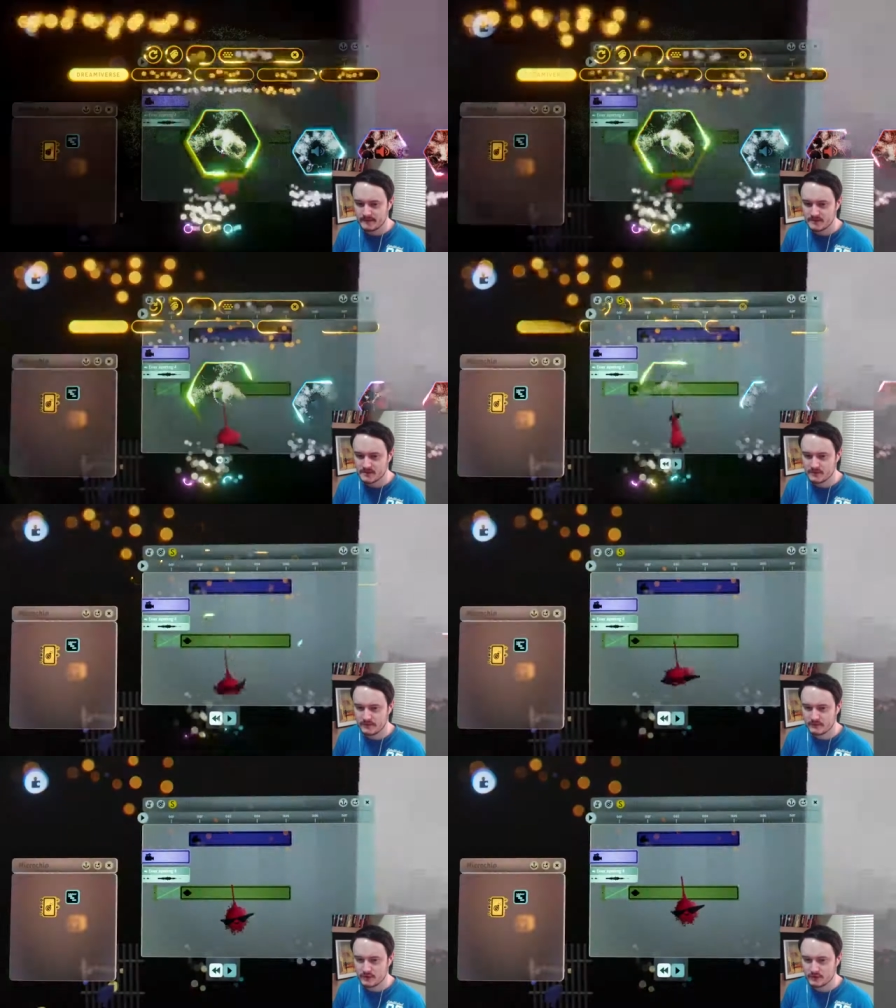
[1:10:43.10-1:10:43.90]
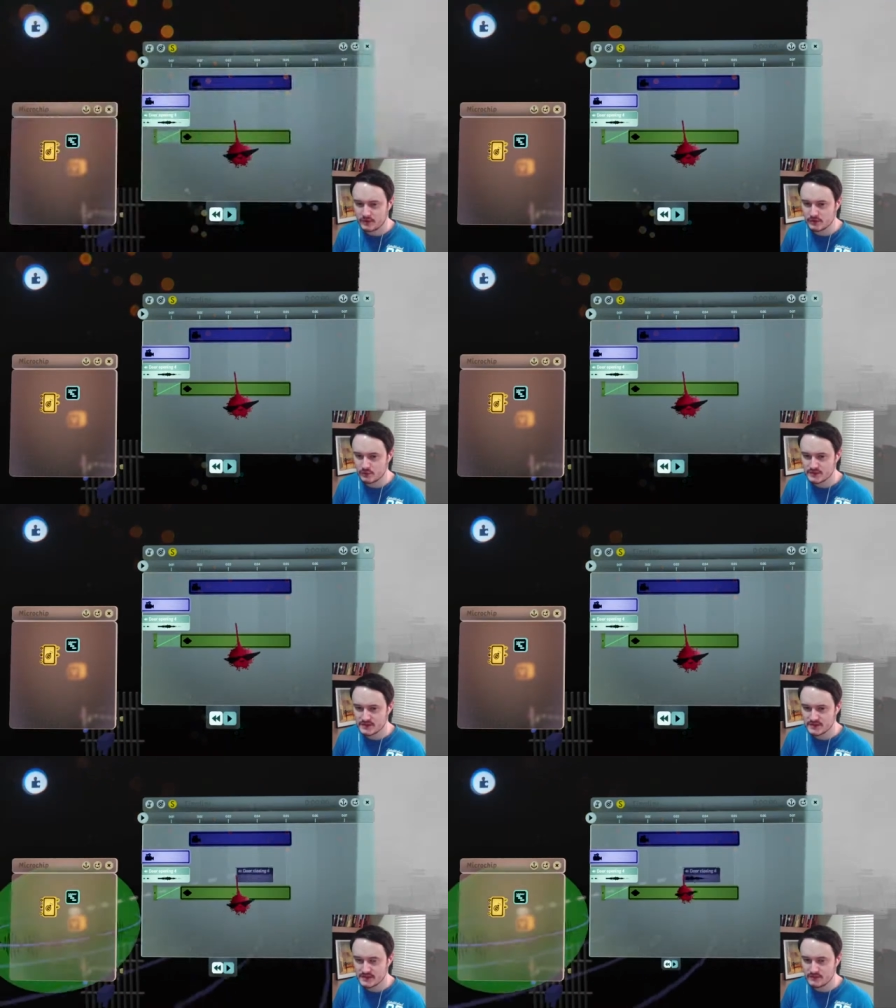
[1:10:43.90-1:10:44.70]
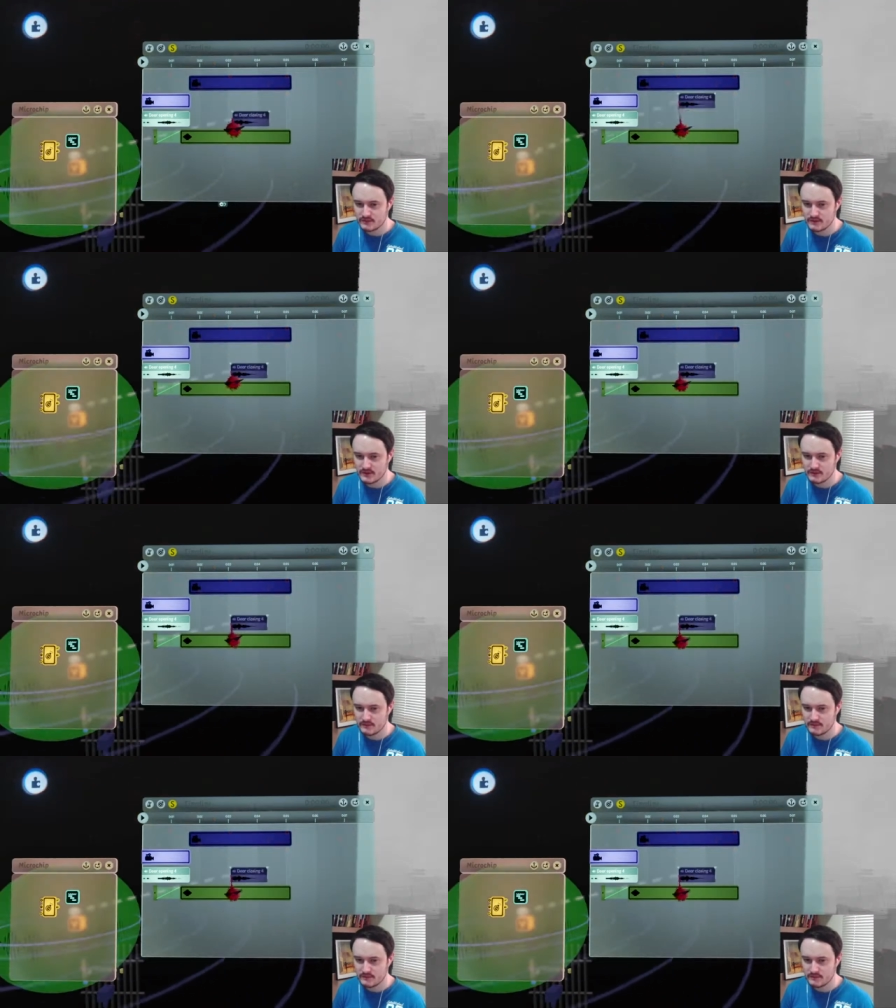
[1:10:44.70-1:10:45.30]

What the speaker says: So like we've got the closing sound now.